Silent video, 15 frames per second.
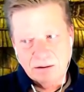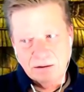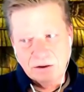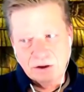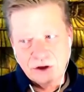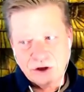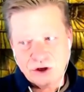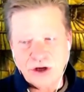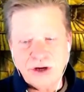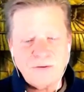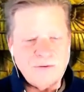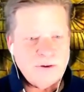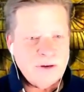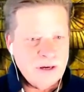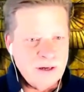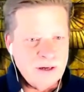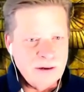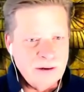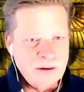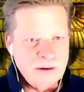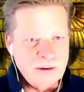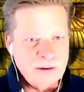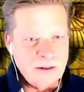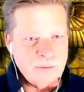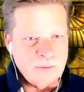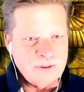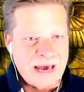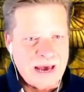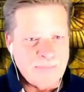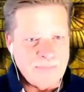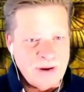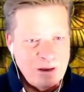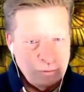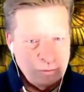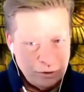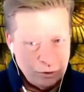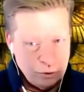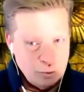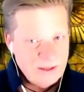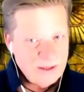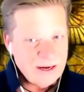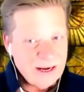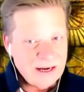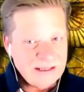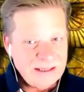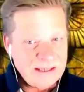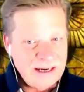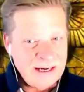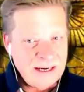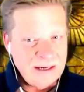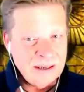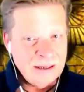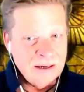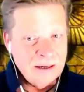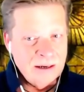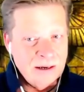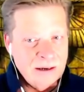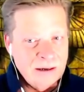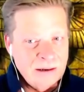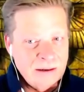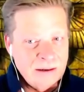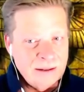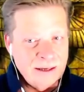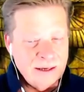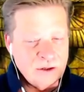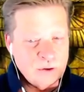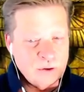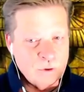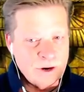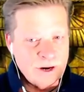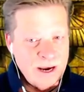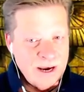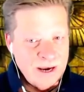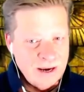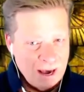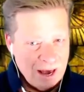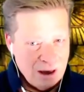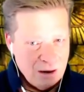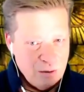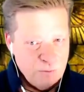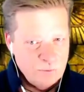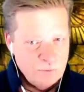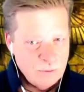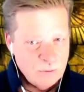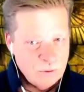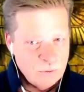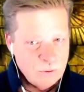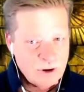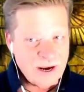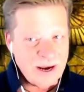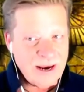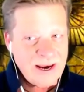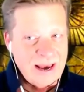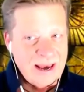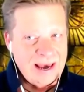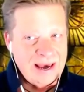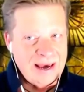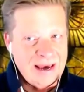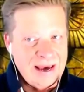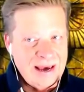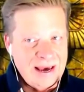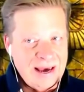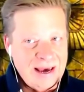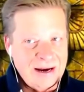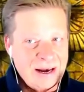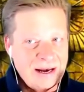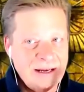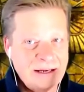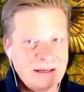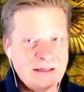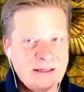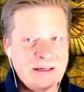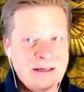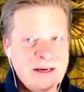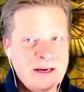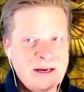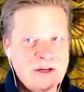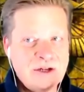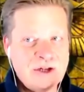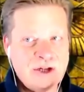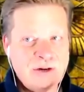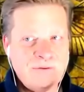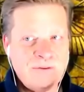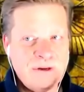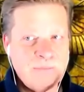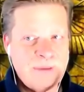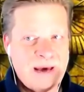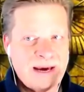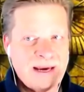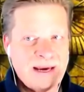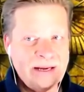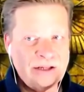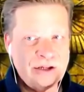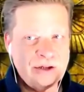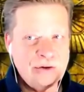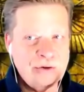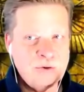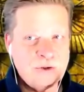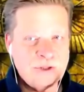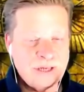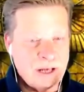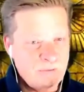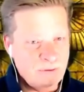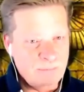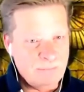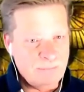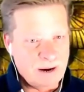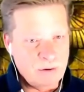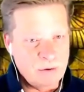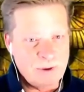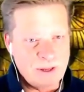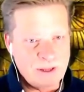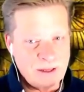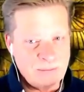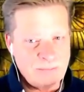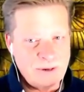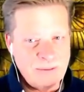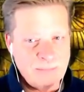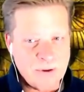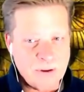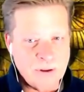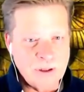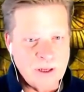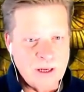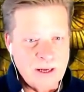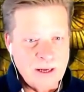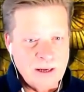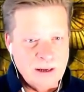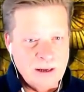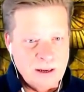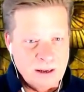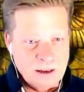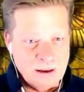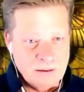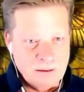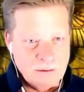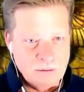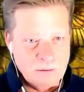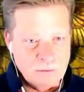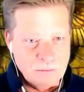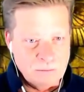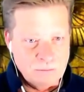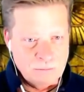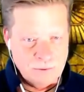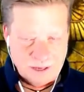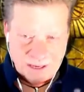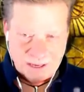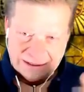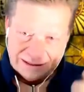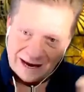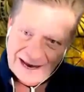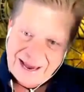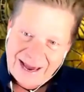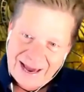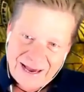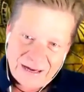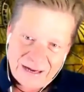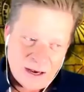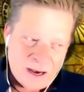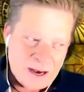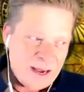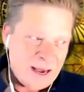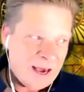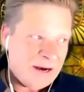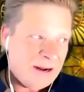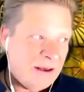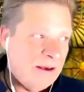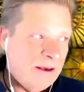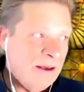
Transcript: shift that was happening with the way that I seen things working, how they were working, and I needed to shift it back into self-empowerment that people, uh, because I had a,